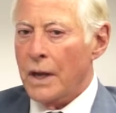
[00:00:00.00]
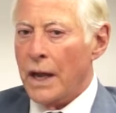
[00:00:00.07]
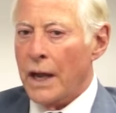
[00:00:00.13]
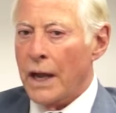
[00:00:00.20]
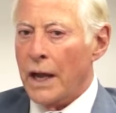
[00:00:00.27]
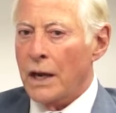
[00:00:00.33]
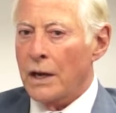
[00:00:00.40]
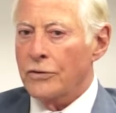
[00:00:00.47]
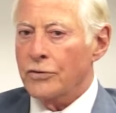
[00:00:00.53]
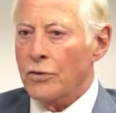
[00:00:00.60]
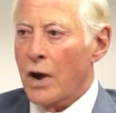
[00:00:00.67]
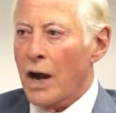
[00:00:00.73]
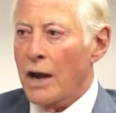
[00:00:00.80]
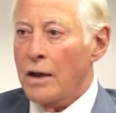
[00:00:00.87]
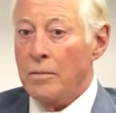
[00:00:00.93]
And
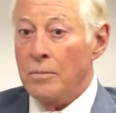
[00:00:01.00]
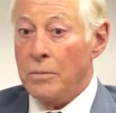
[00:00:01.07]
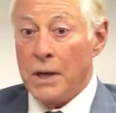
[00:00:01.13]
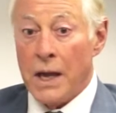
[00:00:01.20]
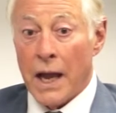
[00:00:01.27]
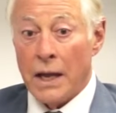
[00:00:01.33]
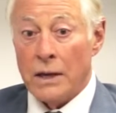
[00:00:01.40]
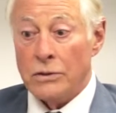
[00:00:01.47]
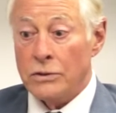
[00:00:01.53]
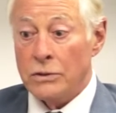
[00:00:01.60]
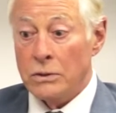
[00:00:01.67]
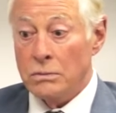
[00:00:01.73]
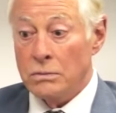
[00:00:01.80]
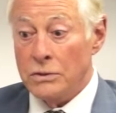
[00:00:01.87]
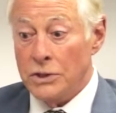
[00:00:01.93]
so I began
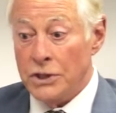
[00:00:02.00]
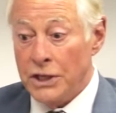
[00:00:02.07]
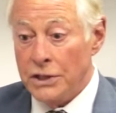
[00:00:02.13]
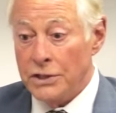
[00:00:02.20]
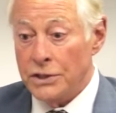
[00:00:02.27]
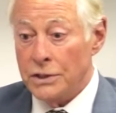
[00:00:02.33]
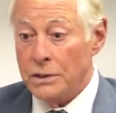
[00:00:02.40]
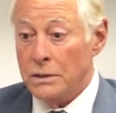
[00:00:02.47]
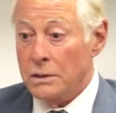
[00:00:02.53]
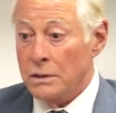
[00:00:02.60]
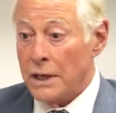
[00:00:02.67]
to teach